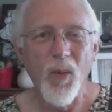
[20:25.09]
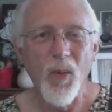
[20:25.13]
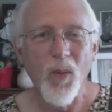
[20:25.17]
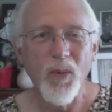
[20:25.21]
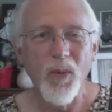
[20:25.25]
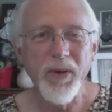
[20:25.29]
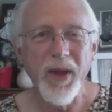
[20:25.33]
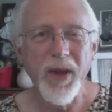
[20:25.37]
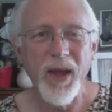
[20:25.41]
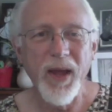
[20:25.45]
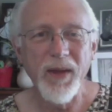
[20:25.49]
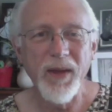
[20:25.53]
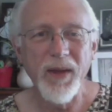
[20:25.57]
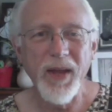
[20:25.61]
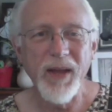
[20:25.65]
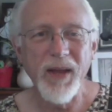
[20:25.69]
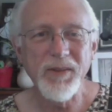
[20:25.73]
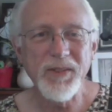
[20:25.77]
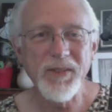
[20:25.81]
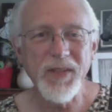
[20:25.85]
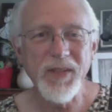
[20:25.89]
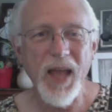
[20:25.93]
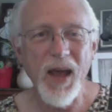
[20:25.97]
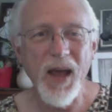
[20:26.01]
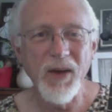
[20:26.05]
down, down
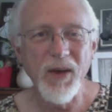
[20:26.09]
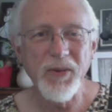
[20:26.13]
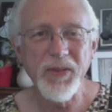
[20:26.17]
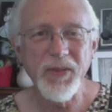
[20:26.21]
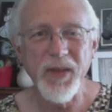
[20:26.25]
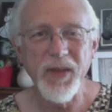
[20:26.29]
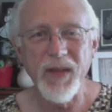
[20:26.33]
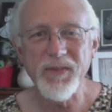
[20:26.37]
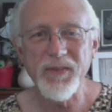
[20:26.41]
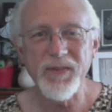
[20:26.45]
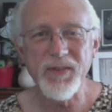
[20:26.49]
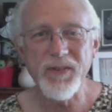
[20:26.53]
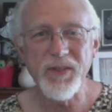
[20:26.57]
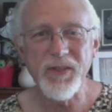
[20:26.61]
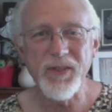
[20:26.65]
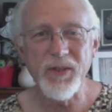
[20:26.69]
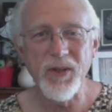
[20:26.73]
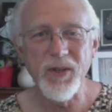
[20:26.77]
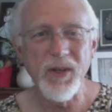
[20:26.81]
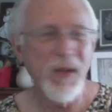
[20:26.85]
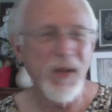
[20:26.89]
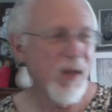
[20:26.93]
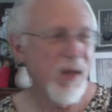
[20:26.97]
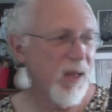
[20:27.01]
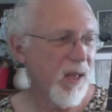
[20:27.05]
south, that's
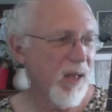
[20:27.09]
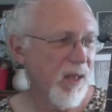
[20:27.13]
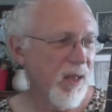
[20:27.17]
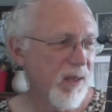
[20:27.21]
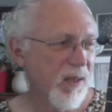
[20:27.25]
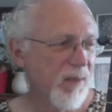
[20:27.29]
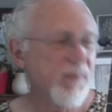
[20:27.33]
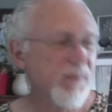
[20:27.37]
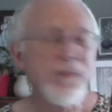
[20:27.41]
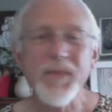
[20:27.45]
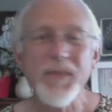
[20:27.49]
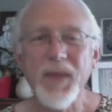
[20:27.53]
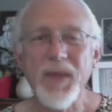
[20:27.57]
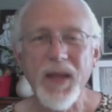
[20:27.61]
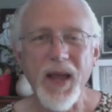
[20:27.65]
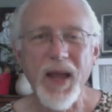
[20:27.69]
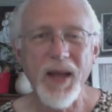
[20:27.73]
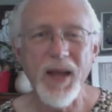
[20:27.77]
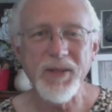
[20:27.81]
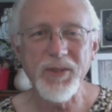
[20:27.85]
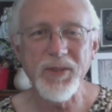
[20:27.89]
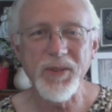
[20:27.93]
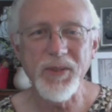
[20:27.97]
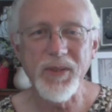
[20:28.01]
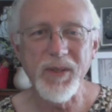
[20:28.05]
still um,
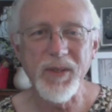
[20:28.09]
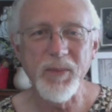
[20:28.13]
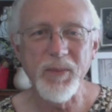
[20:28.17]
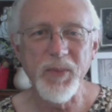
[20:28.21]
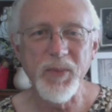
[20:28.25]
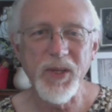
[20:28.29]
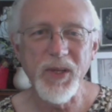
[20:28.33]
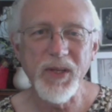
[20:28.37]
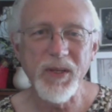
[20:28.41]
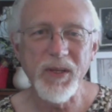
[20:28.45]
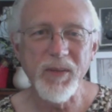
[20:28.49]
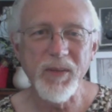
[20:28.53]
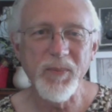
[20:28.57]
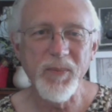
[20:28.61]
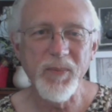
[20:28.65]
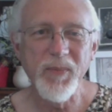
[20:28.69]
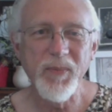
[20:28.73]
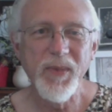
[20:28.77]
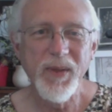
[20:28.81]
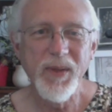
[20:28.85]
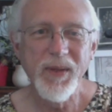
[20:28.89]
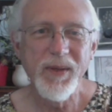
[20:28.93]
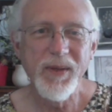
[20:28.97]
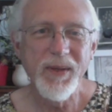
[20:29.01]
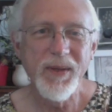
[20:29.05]
actually a big
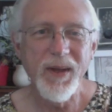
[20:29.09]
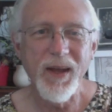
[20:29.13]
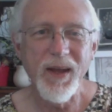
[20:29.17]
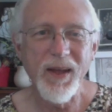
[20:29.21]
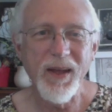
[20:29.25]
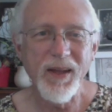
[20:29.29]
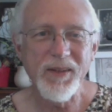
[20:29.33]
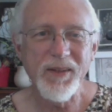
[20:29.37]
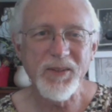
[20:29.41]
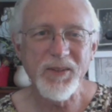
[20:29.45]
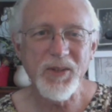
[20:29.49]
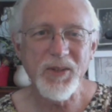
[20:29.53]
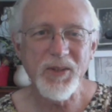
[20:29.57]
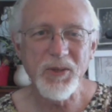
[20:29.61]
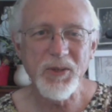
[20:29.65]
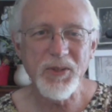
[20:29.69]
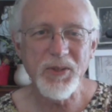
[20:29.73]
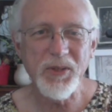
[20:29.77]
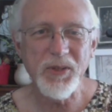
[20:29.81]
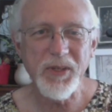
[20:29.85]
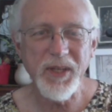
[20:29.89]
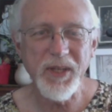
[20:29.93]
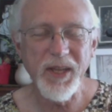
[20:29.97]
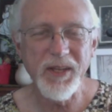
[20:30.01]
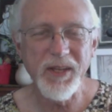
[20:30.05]
uh, social
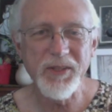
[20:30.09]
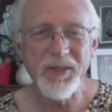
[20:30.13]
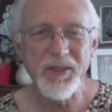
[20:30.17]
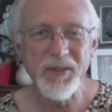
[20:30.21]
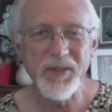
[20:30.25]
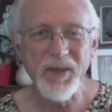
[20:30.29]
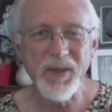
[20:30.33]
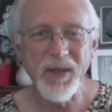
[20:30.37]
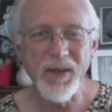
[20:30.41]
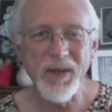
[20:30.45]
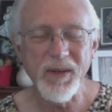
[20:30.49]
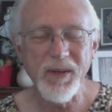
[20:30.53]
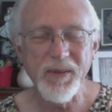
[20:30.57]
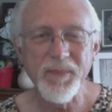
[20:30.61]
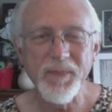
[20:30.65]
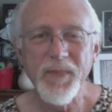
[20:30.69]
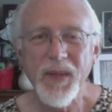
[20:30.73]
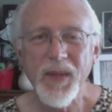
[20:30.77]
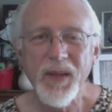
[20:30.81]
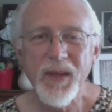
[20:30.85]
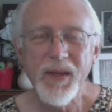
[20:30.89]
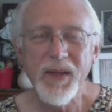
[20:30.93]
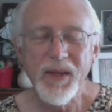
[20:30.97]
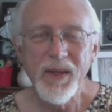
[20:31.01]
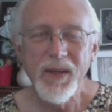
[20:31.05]
occasion um,
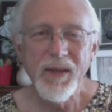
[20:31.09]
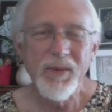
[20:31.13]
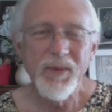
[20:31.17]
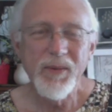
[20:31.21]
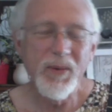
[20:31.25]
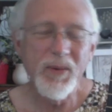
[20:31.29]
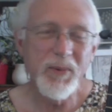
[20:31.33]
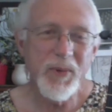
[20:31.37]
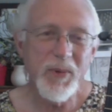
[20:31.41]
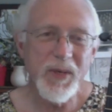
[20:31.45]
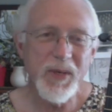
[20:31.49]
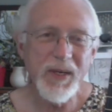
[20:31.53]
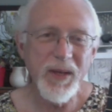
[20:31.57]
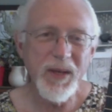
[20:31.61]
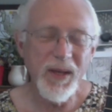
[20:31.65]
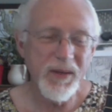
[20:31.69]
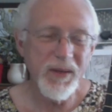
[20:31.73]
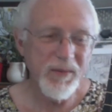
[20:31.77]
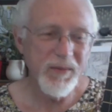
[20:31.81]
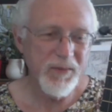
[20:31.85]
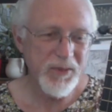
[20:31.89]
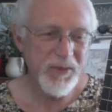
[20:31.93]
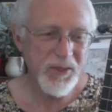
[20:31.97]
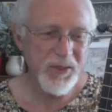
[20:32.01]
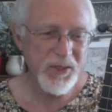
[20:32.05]
When we went down to
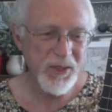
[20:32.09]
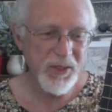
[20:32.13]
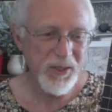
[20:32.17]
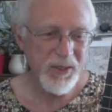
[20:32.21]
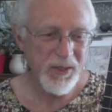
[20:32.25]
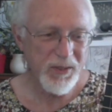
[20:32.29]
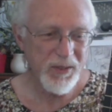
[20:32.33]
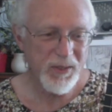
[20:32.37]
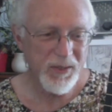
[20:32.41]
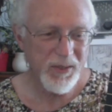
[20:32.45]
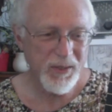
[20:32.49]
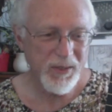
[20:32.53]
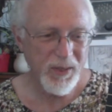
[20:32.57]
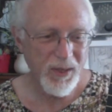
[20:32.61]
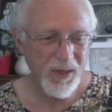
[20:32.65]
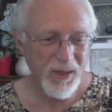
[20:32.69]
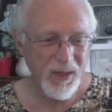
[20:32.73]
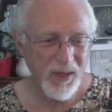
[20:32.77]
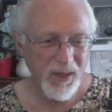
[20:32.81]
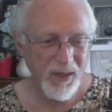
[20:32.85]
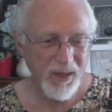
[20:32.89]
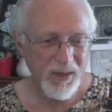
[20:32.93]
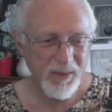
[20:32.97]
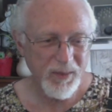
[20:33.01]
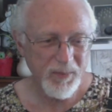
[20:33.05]
Virginia
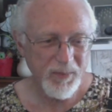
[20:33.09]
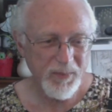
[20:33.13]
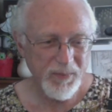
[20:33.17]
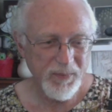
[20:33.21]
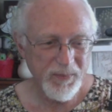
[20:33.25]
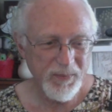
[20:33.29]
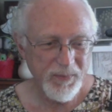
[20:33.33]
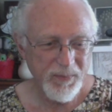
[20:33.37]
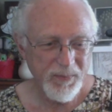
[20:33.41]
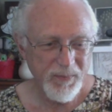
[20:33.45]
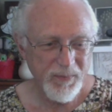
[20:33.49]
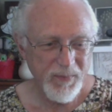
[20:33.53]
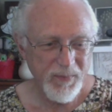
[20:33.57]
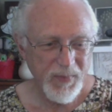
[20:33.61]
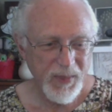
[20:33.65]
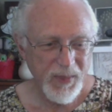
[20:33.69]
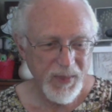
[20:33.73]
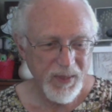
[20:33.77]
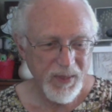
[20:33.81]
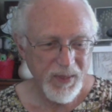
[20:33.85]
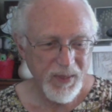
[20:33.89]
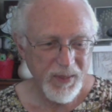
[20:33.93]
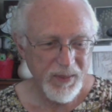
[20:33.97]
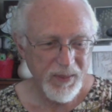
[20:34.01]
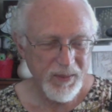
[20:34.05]
um,
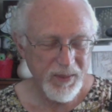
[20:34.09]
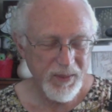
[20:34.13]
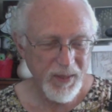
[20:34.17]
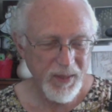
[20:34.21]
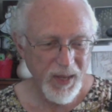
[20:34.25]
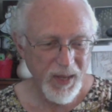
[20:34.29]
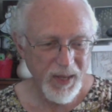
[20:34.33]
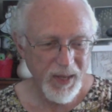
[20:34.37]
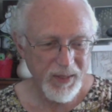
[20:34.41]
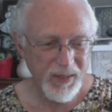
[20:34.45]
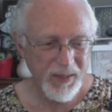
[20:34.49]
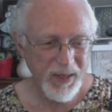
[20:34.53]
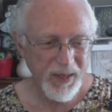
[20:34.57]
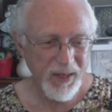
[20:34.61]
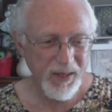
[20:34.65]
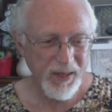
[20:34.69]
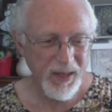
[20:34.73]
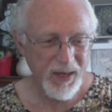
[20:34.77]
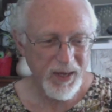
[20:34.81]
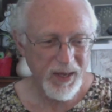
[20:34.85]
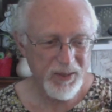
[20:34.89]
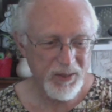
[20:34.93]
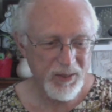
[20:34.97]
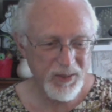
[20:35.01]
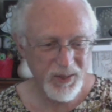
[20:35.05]
to that
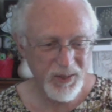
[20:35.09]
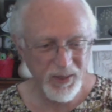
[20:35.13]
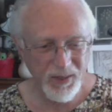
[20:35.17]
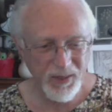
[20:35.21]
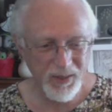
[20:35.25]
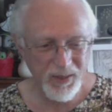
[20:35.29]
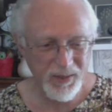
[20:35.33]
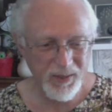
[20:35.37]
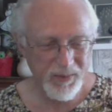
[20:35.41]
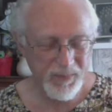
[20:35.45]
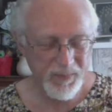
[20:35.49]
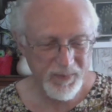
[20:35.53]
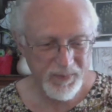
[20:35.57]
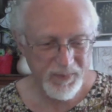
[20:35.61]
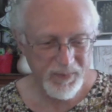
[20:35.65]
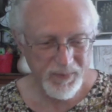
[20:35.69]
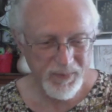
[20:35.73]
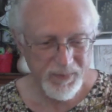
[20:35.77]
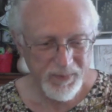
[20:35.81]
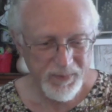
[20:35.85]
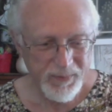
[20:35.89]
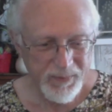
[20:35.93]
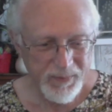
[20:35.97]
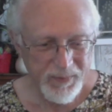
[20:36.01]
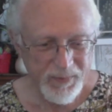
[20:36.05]
Galax um,
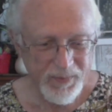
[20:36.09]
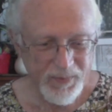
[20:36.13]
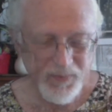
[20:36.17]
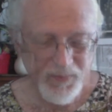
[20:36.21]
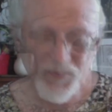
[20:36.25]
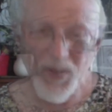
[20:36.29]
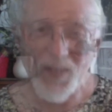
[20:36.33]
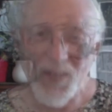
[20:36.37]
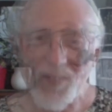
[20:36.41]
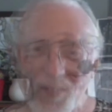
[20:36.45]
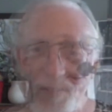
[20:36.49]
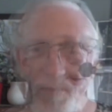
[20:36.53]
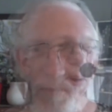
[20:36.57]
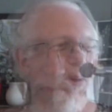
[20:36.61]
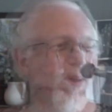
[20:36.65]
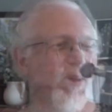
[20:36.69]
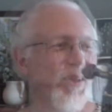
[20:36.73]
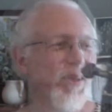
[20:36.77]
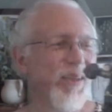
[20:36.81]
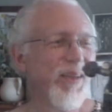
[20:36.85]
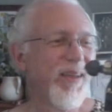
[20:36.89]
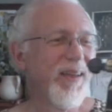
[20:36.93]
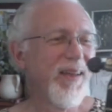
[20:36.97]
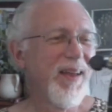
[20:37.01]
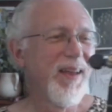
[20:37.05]
festival,
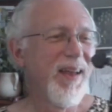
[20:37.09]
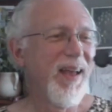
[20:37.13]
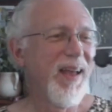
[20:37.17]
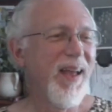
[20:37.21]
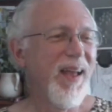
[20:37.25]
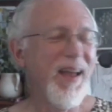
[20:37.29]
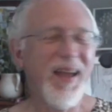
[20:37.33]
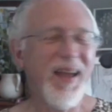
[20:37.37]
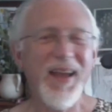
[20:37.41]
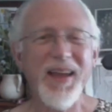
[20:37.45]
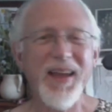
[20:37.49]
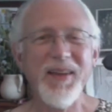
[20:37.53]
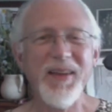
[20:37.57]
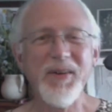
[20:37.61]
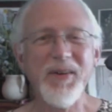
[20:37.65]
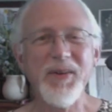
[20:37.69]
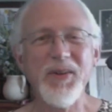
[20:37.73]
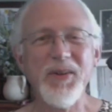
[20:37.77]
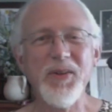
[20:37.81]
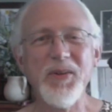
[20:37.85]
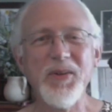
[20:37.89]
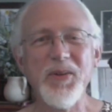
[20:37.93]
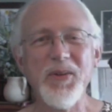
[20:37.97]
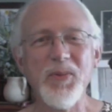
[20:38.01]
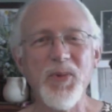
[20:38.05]
that and
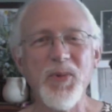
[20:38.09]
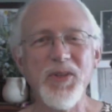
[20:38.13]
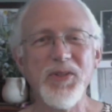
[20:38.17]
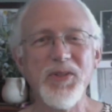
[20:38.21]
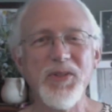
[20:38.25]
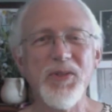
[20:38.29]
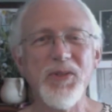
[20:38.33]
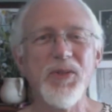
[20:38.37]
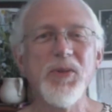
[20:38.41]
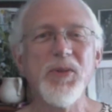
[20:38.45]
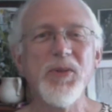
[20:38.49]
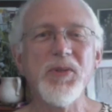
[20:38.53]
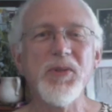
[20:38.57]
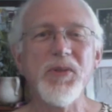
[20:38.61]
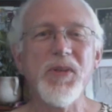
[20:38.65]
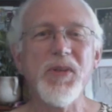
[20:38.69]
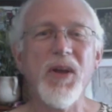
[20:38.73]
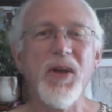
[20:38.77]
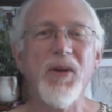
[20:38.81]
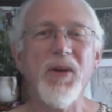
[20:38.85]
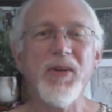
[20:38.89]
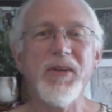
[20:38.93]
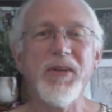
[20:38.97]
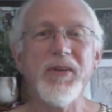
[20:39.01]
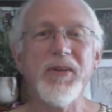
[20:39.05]
you what you do is you
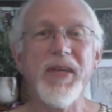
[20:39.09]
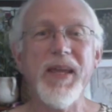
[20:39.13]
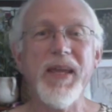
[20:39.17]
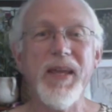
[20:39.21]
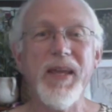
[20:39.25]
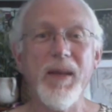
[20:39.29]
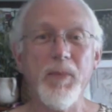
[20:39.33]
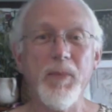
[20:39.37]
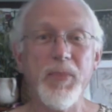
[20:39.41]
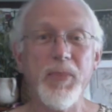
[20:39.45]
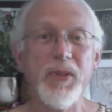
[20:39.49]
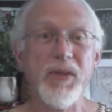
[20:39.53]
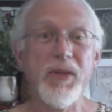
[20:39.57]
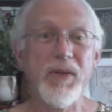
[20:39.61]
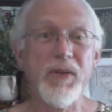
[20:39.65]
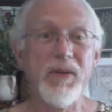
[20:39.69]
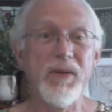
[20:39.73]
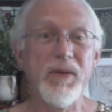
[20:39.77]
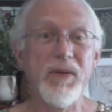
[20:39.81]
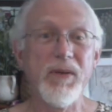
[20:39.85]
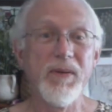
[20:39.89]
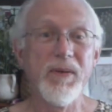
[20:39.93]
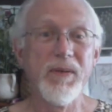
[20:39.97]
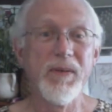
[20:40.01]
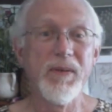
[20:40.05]
go and you camp
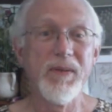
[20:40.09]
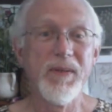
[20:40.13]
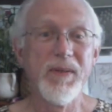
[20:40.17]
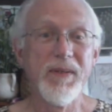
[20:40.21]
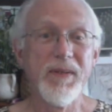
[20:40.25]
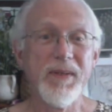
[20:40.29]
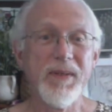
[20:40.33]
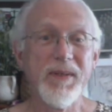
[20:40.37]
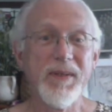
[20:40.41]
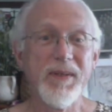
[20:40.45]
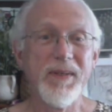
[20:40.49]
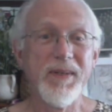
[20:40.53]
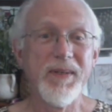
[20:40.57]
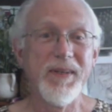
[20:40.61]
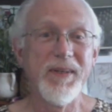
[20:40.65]
there, mm-hmm.